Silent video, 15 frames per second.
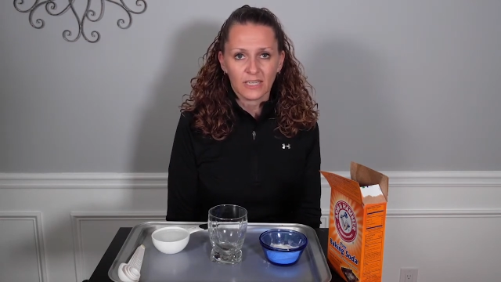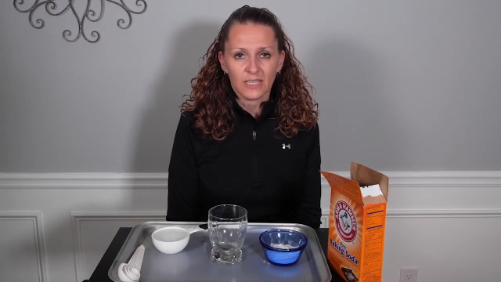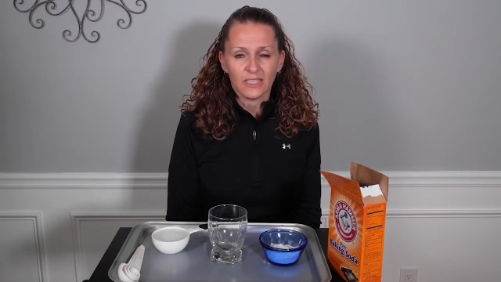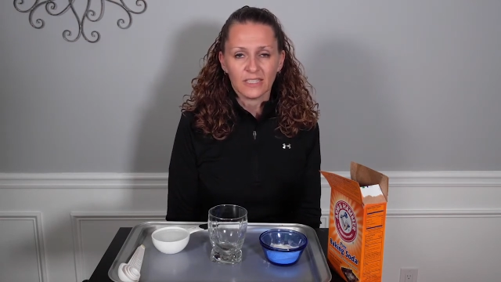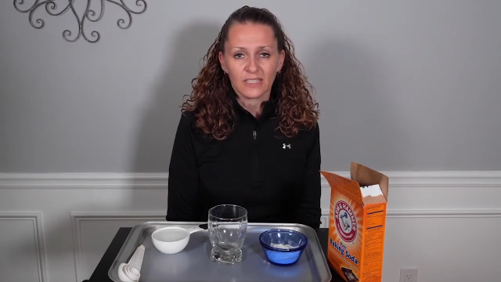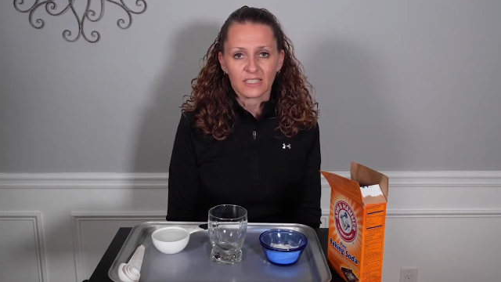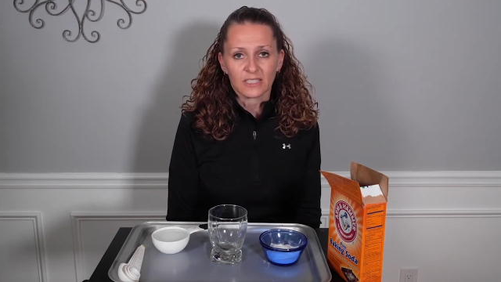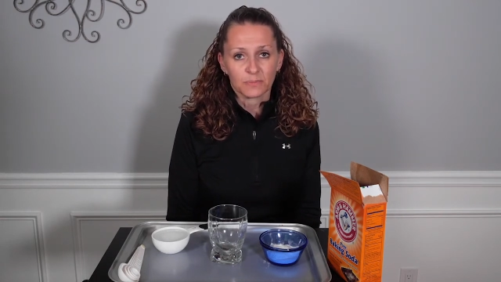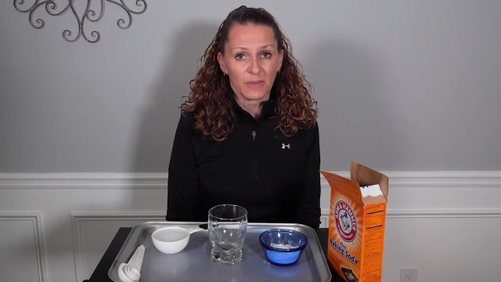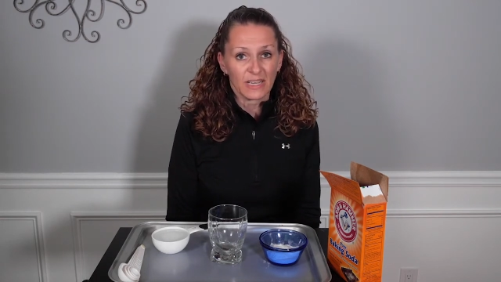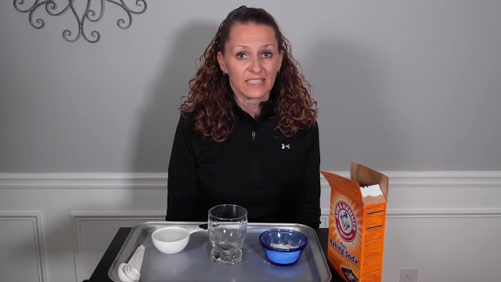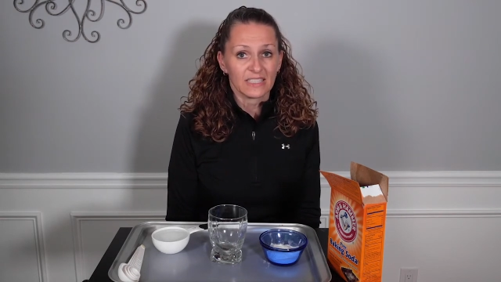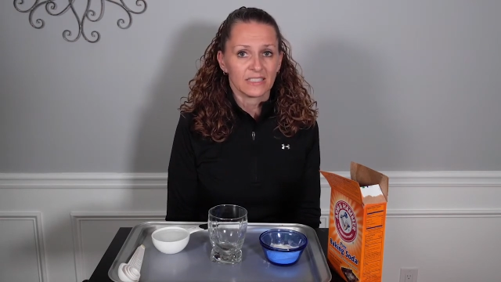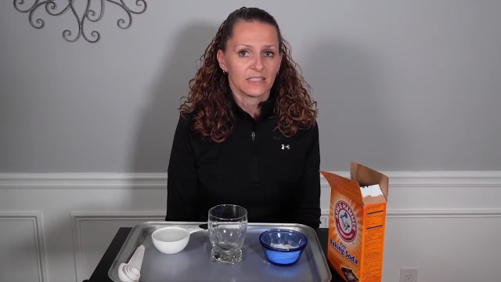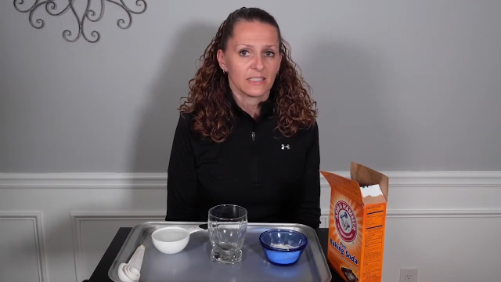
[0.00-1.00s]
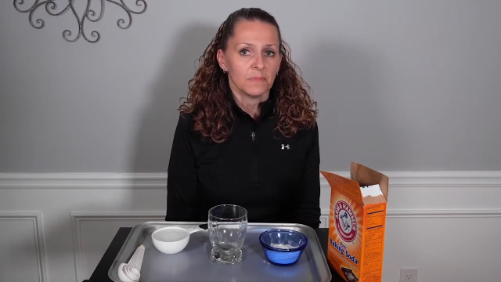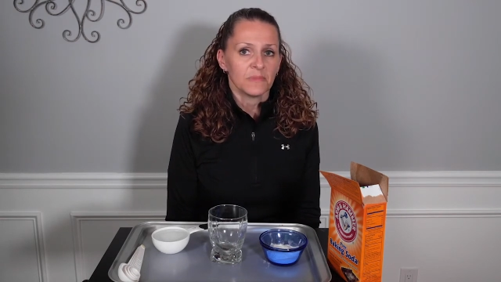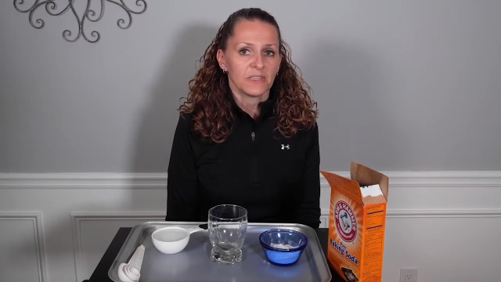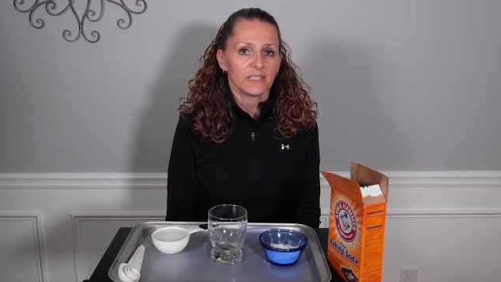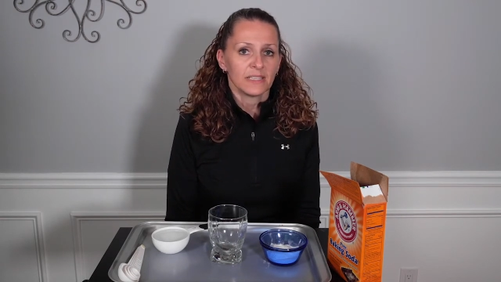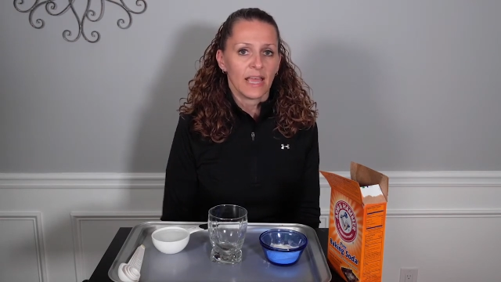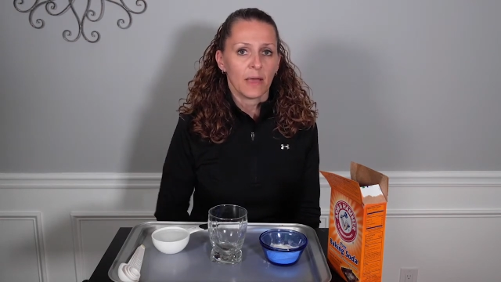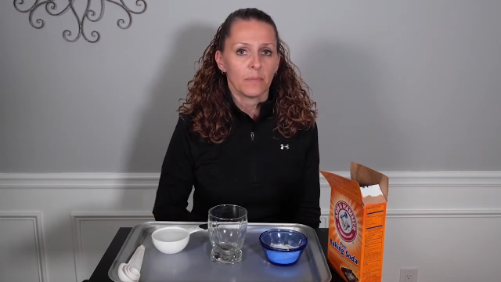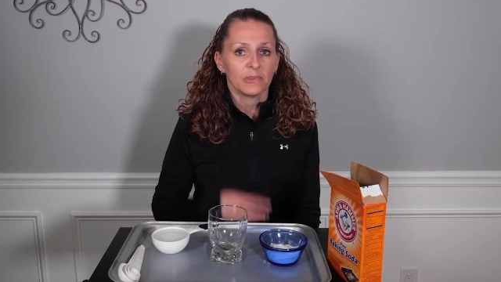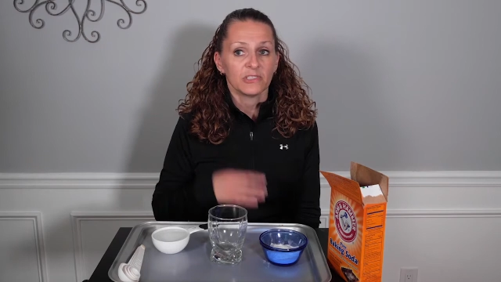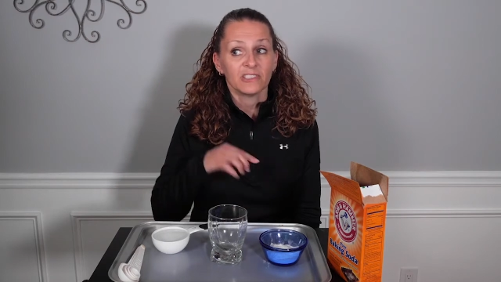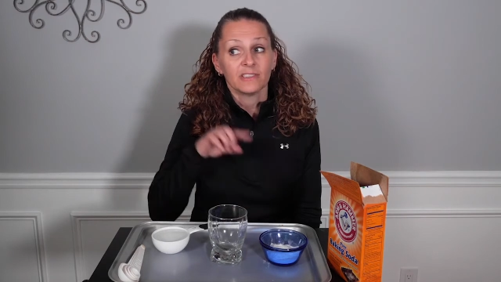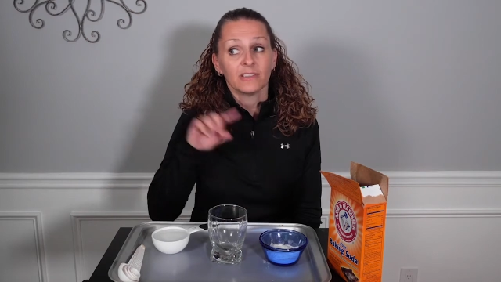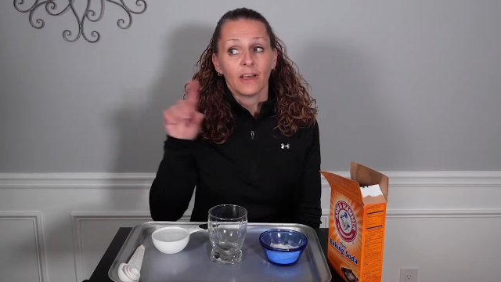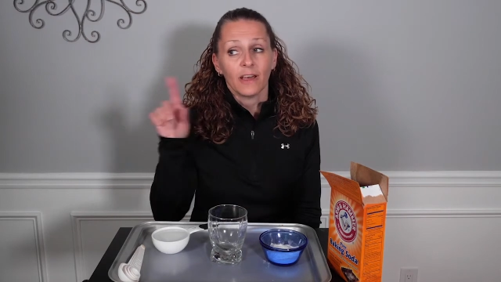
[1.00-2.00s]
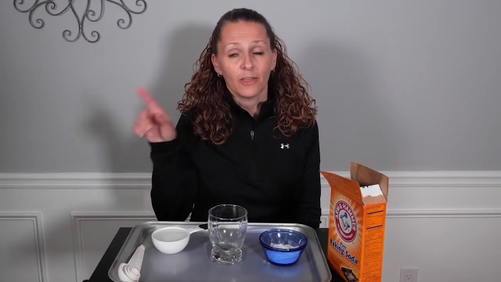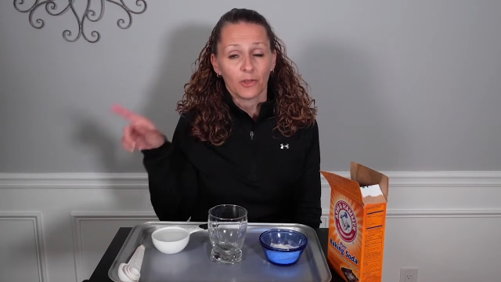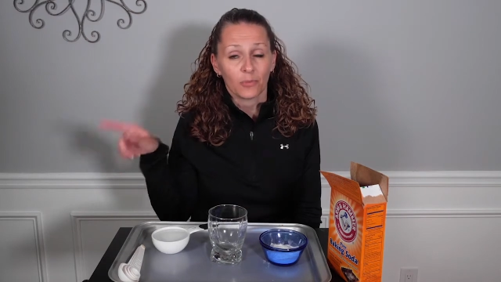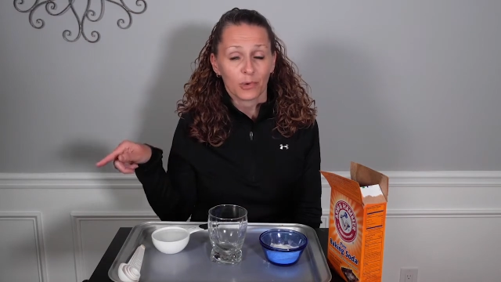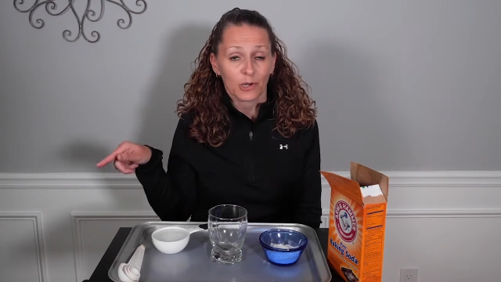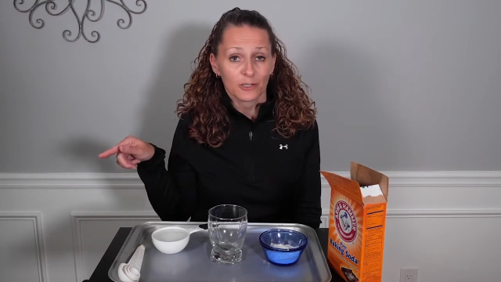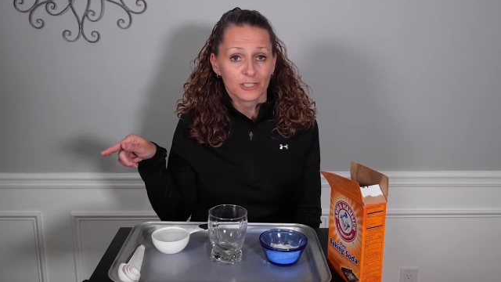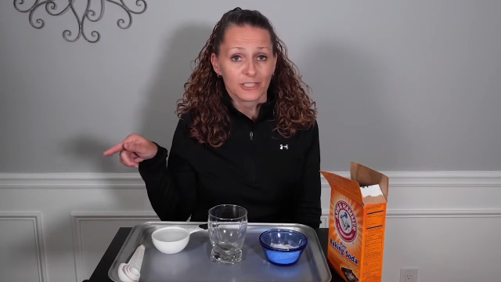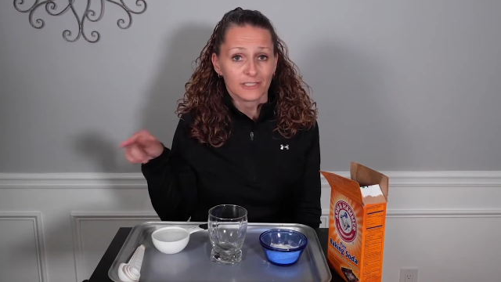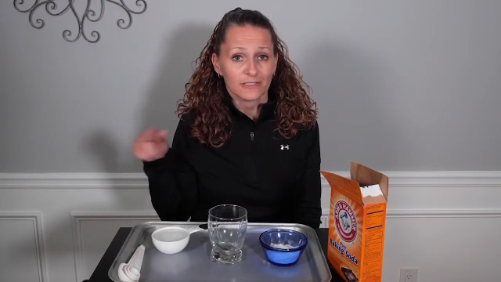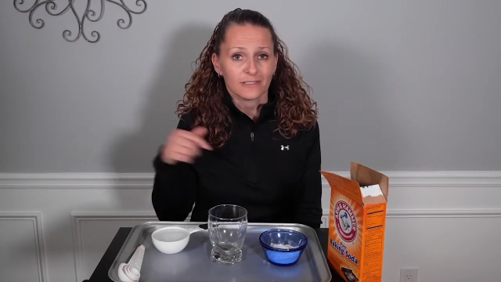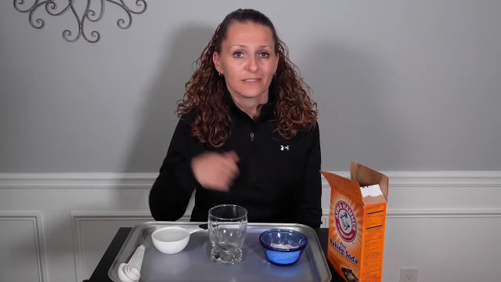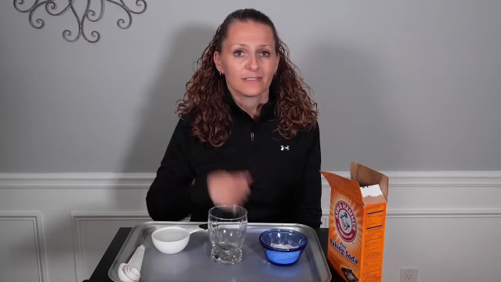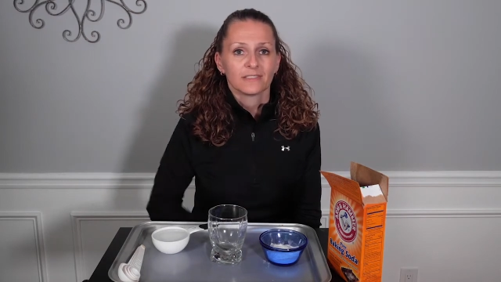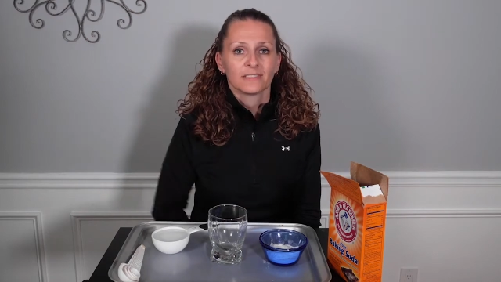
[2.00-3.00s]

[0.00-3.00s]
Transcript: and expecting something to happen to the other person.